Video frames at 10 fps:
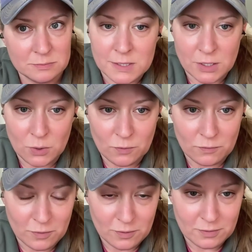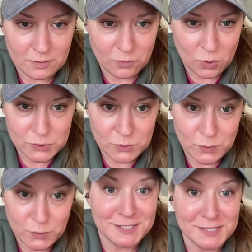So, of course, we
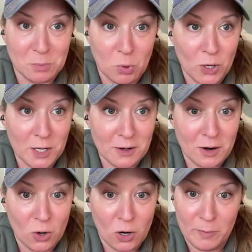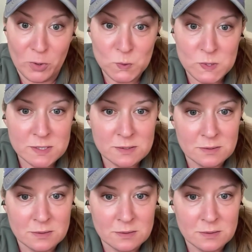need to support our hormones,